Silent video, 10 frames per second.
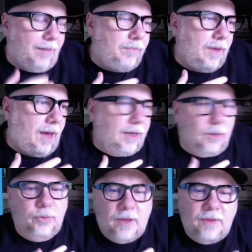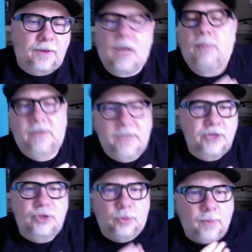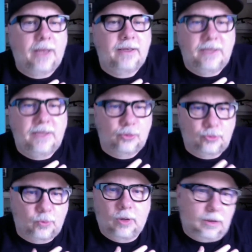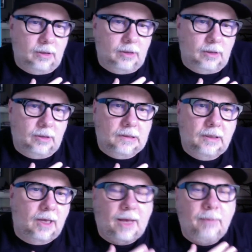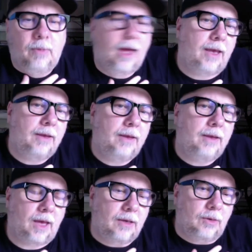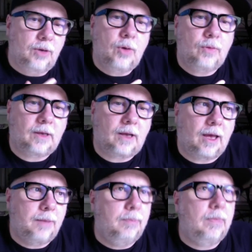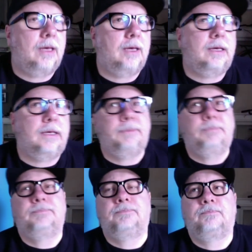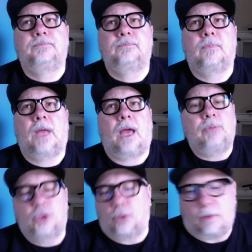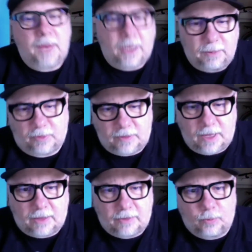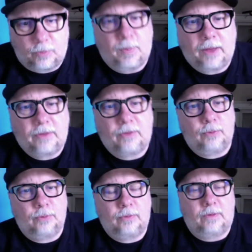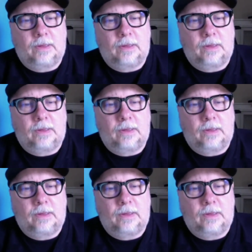I don't think that I'm the teacher my teachers were. I, I, I don't know that I'm, uh, I'm sure I'm making mistakes with my students,